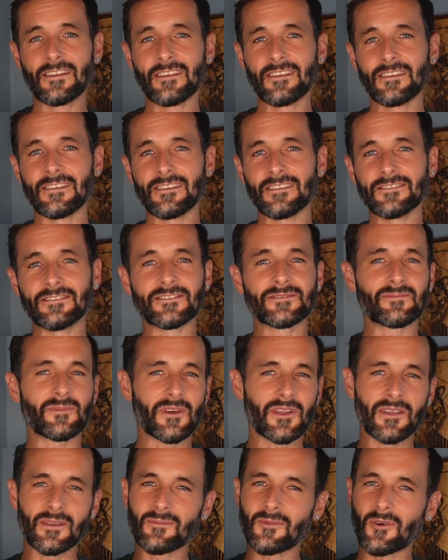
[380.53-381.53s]
You just
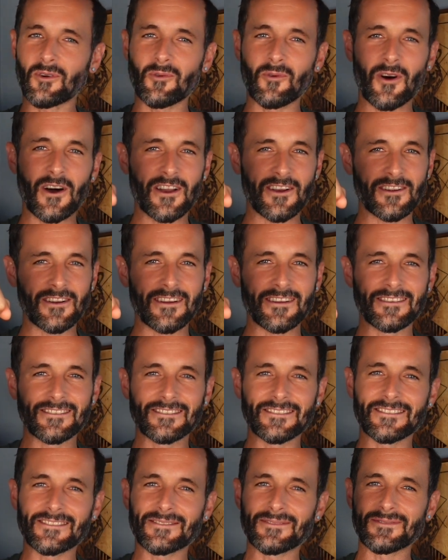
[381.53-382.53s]
bring in more water.
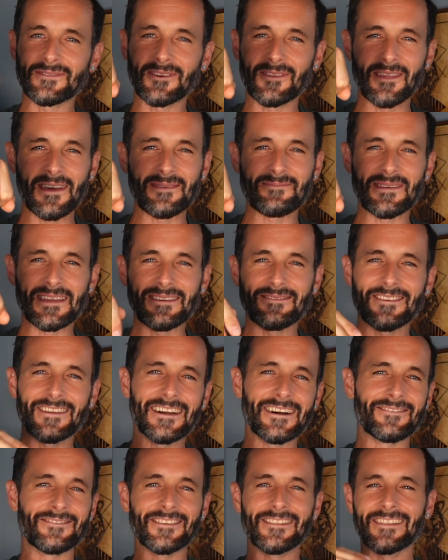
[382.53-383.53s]
Just fill that baby
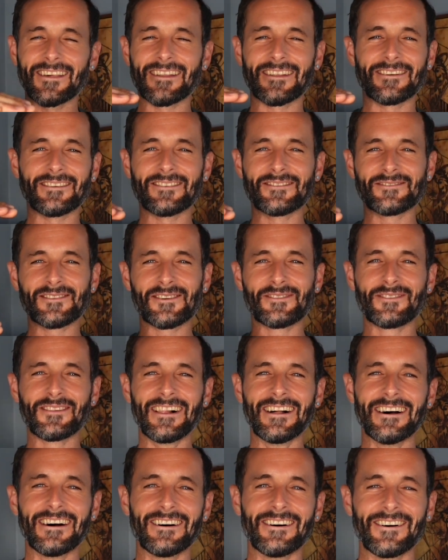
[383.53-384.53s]
up and let it
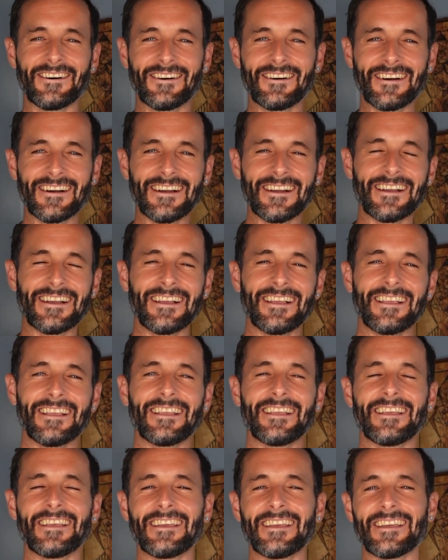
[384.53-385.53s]
overflow.
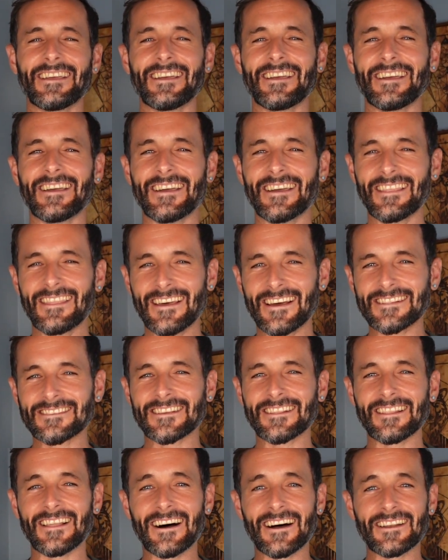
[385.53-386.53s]
And that's a
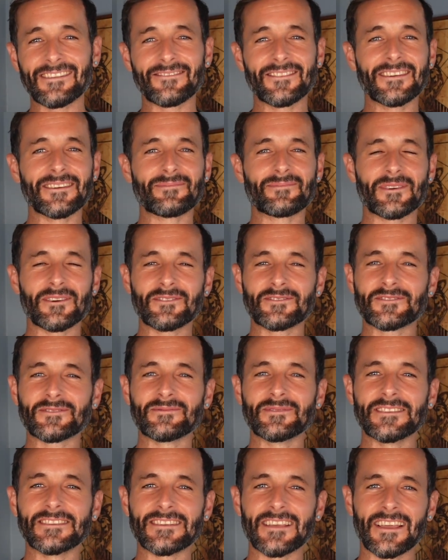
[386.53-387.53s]
lot of the approach
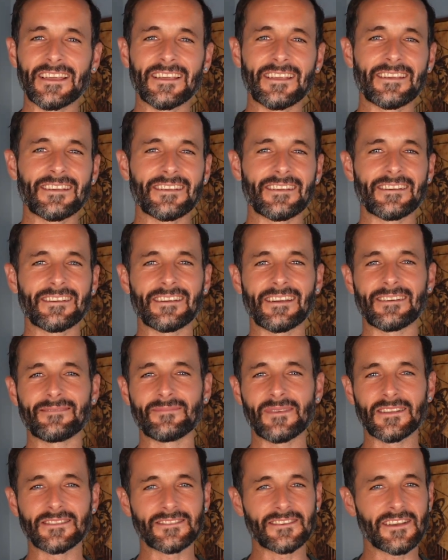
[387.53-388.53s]
we take at
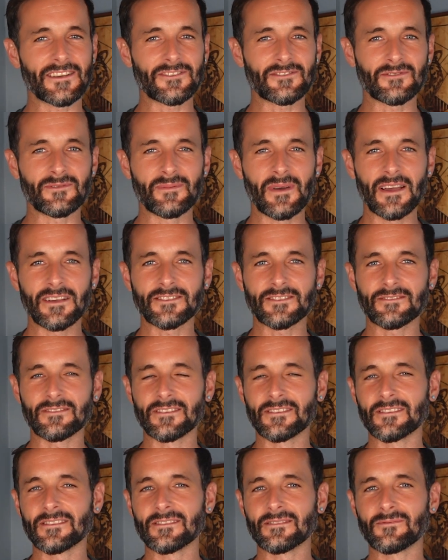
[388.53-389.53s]
Men's Sexual Mastery
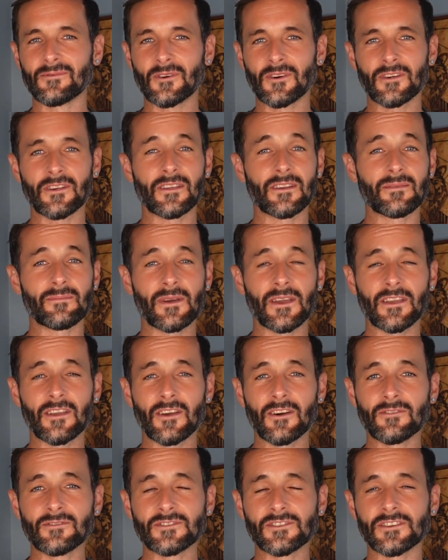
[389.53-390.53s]
and in the work and in my
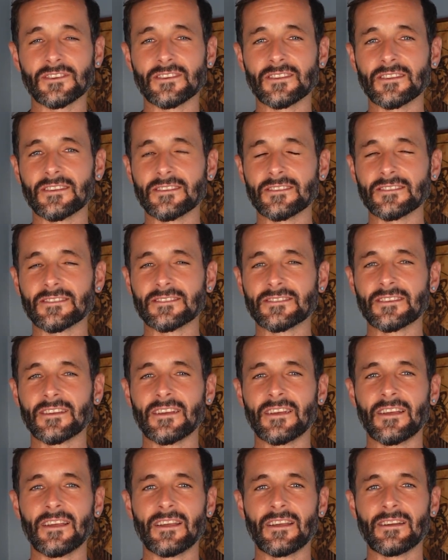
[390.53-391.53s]
coaching, is
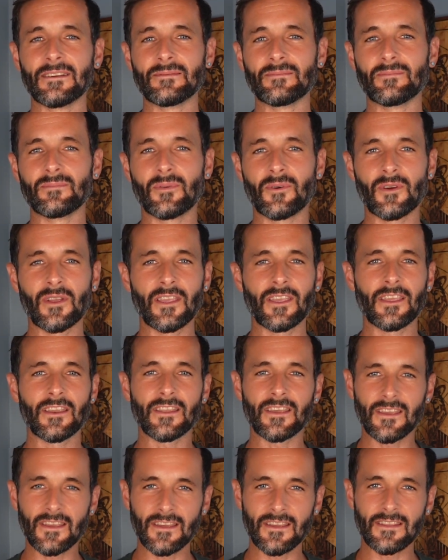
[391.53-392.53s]
bringing
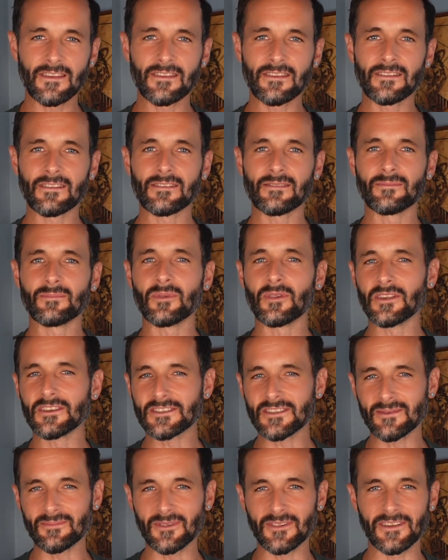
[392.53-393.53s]
in
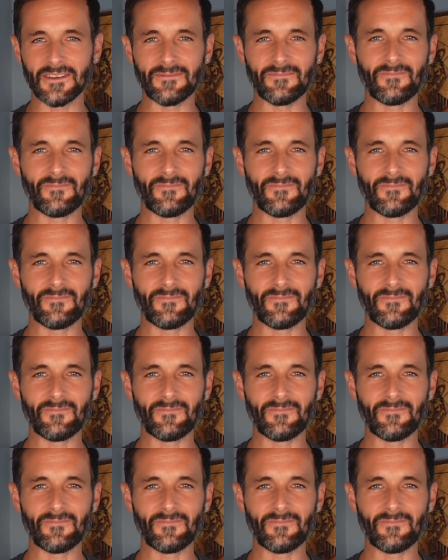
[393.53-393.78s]
blisscipline,